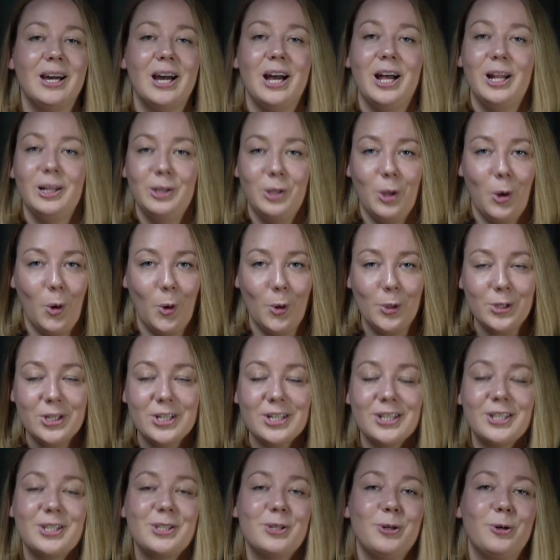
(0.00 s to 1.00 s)
a
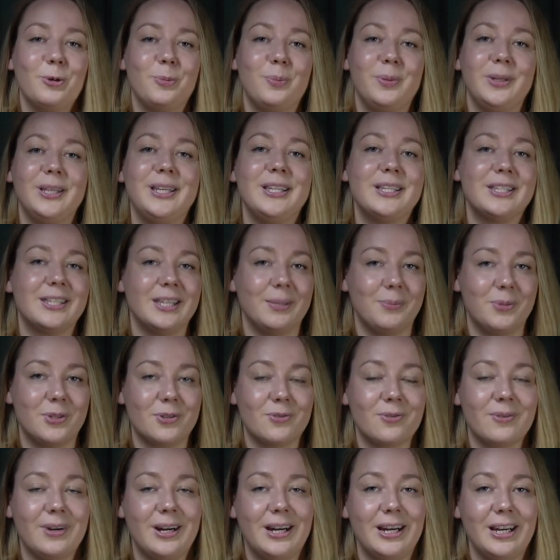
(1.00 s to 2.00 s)
lot. So please
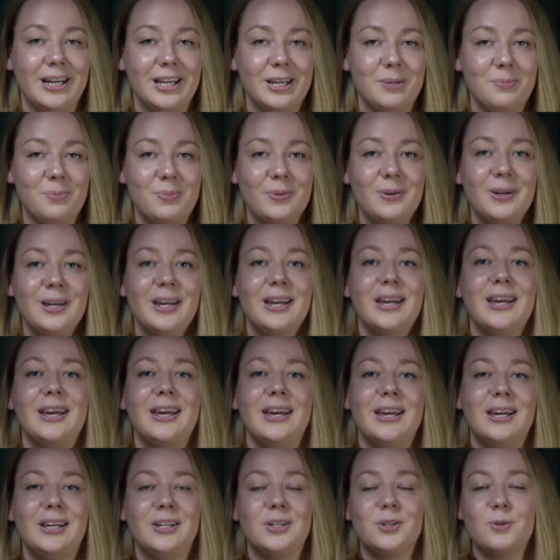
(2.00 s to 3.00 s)
subscribe
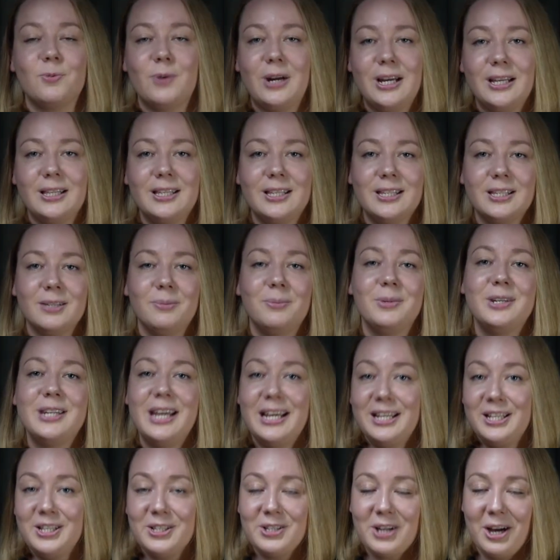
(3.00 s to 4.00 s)
and write some
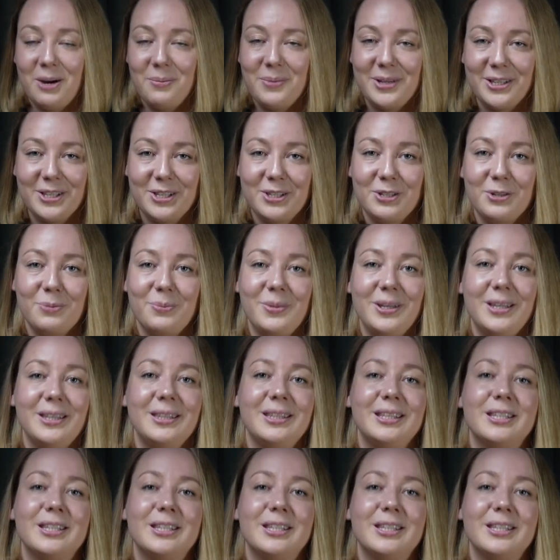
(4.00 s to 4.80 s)
nice comments to me.